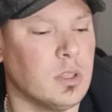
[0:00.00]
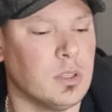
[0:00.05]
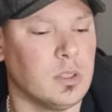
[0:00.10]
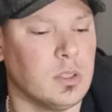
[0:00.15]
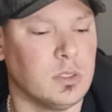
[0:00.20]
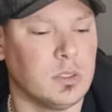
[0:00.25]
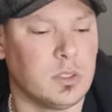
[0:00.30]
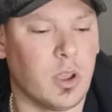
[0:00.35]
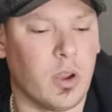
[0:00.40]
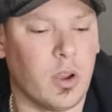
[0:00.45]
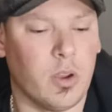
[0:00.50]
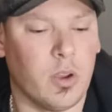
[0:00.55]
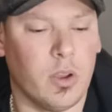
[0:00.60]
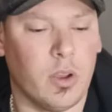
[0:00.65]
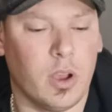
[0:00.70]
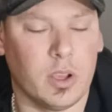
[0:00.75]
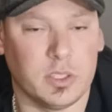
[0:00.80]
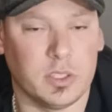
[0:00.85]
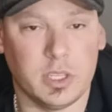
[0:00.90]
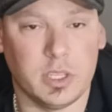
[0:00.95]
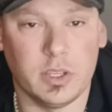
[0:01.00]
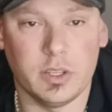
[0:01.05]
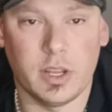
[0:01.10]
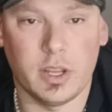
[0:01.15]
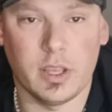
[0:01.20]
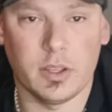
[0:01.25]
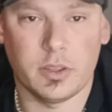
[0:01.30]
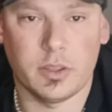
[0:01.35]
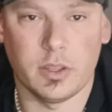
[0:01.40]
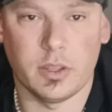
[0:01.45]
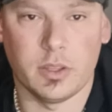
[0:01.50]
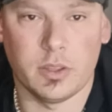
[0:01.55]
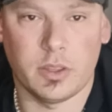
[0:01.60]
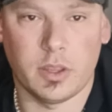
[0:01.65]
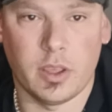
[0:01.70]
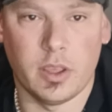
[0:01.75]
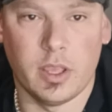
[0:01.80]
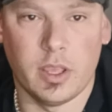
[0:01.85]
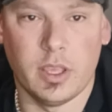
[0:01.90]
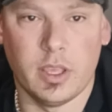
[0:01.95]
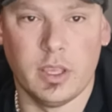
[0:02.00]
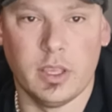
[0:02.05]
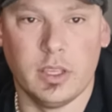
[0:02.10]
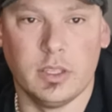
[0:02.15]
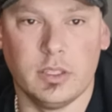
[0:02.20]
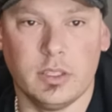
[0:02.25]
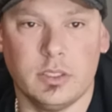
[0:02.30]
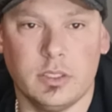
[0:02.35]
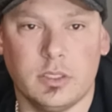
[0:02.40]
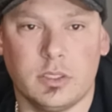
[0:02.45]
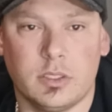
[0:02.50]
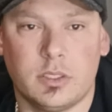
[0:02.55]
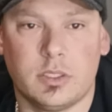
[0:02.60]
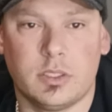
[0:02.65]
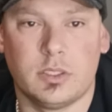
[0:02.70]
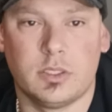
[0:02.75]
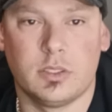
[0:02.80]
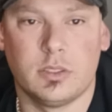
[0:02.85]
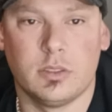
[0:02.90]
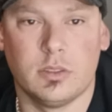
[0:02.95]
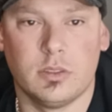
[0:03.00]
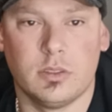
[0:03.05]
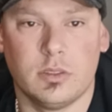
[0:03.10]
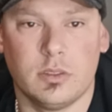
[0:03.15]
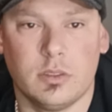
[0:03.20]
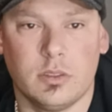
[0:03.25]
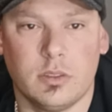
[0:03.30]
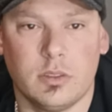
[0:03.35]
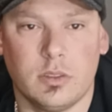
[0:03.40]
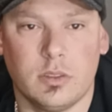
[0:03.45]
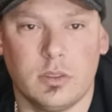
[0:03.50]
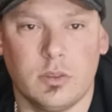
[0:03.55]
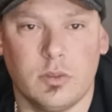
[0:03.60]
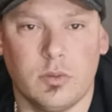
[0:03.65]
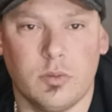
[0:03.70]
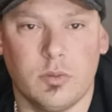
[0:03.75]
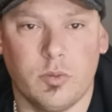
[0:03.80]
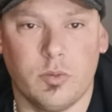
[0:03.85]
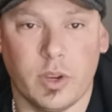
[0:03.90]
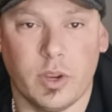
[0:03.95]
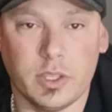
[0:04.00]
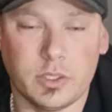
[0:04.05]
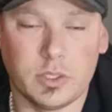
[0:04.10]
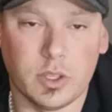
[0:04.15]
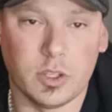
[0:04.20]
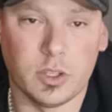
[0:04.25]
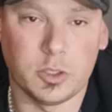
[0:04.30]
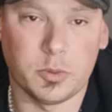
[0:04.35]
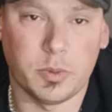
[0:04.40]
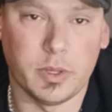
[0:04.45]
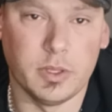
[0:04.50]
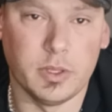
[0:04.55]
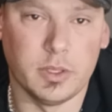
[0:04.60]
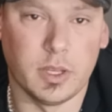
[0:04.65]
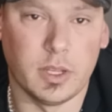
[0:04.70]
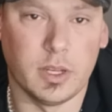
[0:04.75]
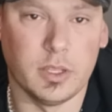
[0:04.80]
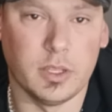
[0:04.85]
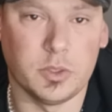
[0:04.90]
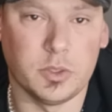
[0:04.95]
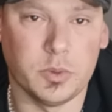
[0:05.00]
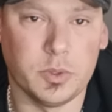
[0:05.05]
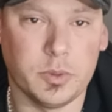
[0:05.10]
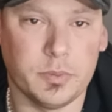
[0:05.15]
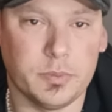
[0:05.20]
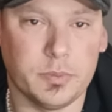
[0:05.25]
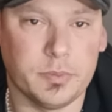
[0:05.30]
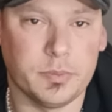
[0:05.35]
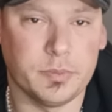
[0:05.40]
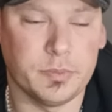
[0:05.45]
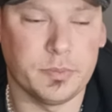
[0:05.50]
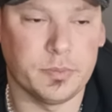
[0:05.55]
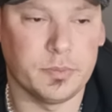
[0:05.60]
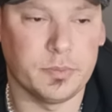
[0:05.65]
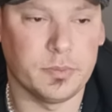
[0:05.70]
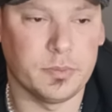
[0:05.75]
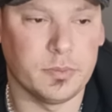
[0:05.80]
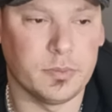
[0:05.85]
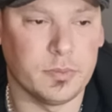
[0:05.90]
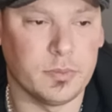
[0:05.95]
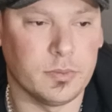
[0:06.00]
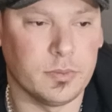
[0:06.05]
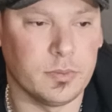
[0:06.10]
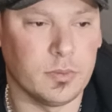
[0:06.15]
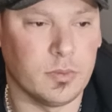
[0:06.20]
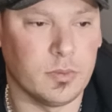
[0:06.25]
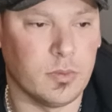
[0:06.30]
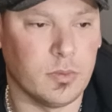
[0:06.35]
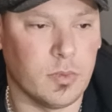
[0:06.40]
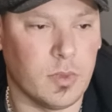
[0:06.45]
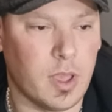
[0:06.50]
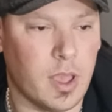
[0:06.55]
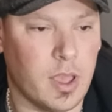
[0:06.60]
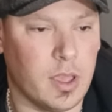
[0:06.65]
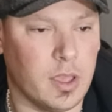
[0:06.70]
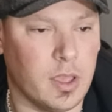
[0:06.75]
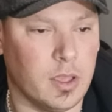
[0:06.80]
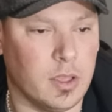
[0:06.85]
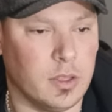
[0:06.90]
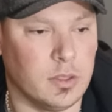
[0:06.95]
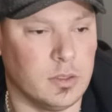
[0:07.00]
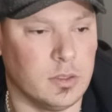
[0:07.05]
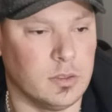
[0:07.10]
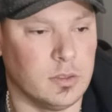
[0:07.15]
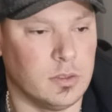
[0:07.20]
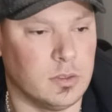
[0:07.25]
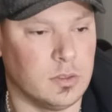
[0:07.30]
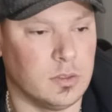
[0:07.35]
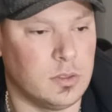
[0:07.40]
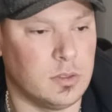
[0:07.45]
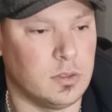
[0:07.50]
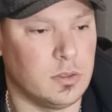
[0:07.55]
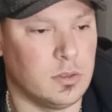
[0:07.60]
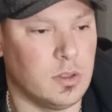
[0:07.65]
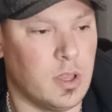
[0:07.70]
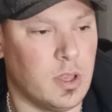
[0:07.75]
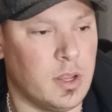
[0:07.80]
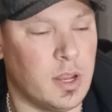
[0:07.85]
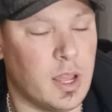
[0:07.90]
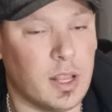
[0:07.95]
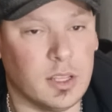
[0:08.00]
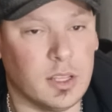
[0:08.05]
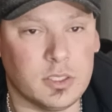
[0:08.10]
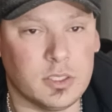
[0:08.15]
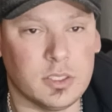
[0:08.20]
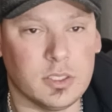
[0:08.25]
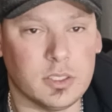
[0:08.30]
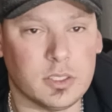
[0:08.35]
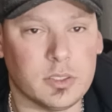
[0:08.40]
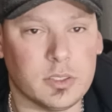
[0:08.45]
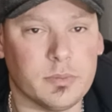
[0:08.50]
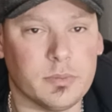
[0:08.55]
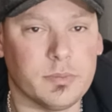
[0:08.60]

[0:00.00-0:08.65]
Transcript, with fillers: So I can tell you now that there is research being done into it and analysis